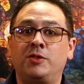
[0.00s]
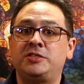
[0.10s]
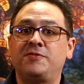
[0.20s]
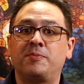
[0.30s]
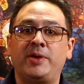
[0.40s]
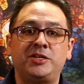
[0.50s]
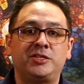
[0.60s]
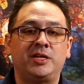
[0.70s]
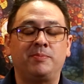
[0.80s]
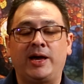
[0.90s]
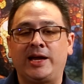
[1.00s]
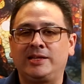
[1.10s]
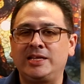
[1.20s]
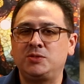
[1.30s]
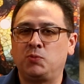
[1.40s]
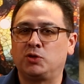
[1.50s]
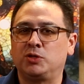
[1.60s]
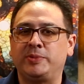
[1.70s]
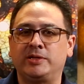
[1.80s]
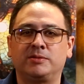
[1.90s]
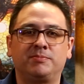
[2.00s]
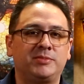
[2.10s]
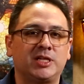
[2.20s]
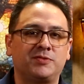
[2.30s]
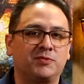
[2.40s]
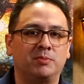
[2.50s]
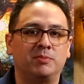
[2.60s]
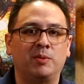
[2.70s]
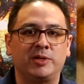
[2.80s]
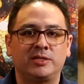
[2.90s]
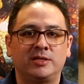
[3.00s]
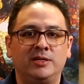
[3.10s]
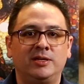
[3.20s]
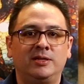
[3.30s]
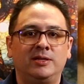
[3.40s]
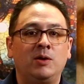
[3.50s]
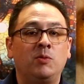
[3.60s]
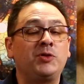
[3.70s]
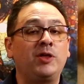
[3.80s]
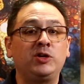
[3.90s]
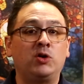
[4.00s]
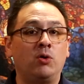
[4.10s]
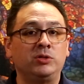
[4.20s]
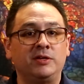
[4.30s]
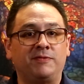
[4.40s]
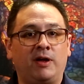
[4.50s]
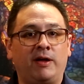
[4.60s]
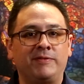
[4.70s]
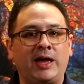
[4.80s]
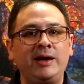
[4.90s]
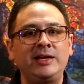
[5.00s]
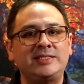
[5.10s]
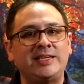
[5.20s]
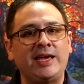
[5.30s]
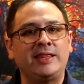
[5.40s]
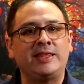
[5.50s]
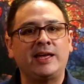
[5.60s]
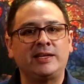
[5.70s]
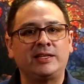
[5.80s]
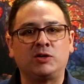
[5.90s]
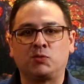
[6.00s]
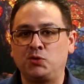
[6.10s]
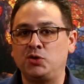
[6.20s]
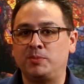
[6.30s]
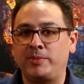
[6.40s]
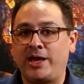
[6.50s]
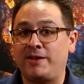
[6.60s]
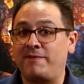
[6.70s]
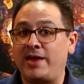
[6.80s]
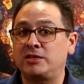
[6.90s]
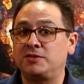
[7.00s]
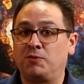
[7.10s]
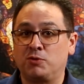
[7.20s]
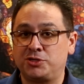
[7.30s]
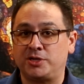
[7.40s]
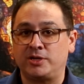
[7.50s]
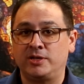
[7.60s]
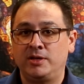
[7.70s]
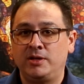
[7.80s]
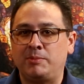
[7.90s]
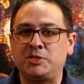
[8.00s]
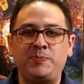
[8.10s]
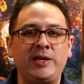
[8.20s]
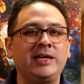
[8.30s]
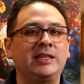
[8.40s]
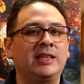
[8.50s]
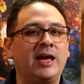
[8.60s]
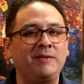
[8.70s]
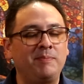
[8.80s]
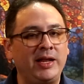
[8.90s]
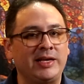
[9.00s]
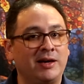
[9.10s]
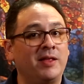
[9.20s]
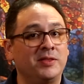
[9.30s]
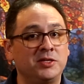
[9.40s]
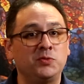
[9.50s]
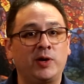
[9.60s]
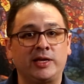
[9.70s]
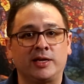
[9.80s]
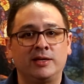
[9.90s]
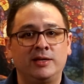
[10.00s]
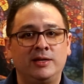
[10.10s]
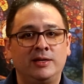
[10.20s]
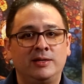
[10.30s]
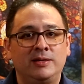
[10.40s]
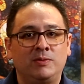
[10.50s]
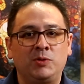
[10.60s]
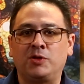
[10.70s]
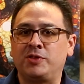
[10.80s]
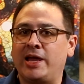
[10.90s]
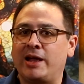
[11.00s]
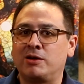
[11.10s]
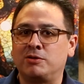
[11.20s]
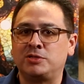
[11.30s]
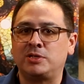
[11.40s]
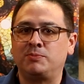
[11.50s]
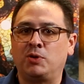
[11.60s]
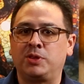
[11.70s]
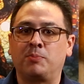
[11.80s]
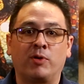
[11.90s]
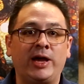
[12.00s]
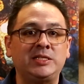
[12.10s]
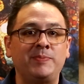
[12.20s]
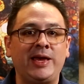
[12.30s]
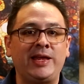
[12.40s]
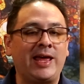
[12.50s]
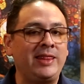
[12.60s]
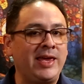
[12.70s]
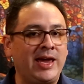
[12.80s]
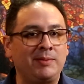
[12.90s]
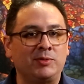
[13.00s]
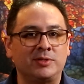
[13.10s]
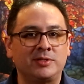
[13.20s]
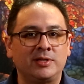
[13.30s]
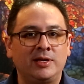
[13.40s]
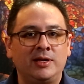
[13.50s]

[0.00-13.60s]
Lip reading: this information in mind, let's world build just for a moment. With all the gold involved, I'm going to say that the groom had a vast fortune and was spending a lot of money on this wedding. With all the arrows in both the bridesmaid and the animals,